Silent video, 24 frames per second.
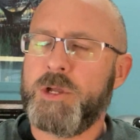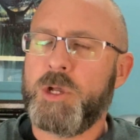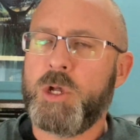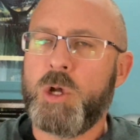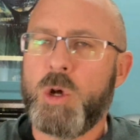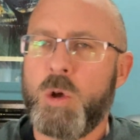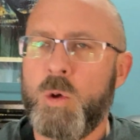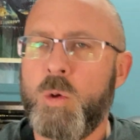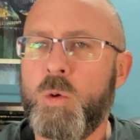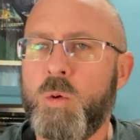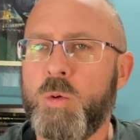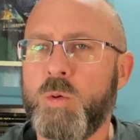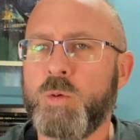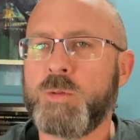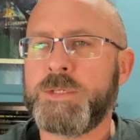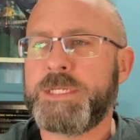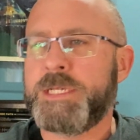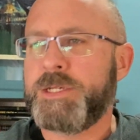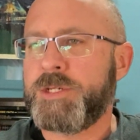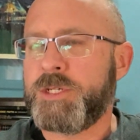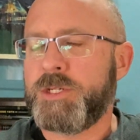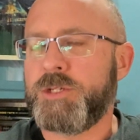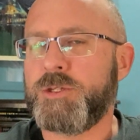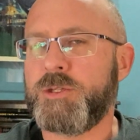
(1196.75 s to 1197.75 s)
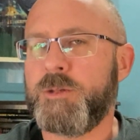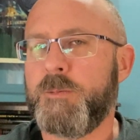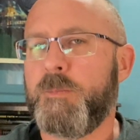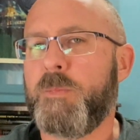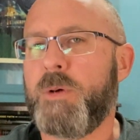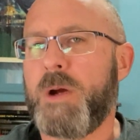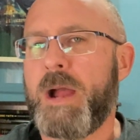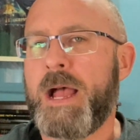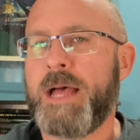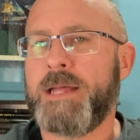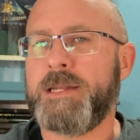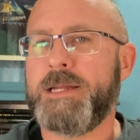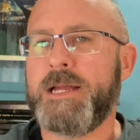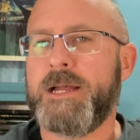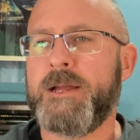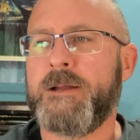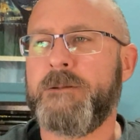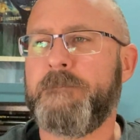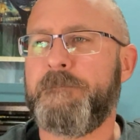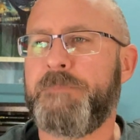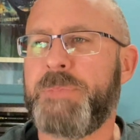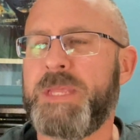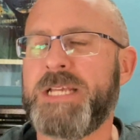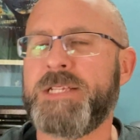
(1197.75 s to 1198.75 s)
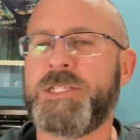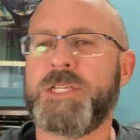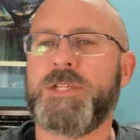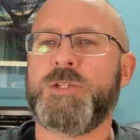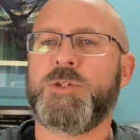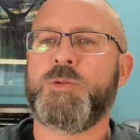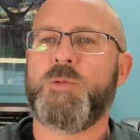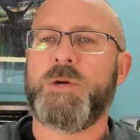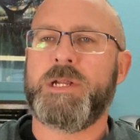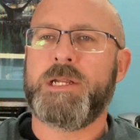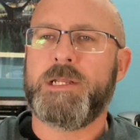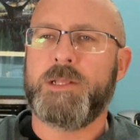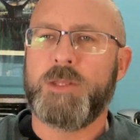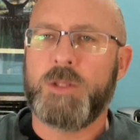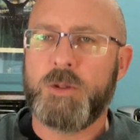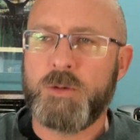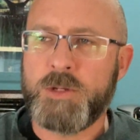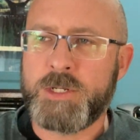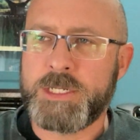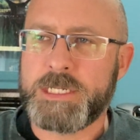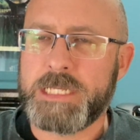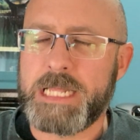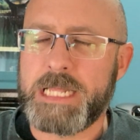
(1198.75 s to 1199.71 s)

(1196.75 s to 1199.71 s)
goals this is the product this is what it looks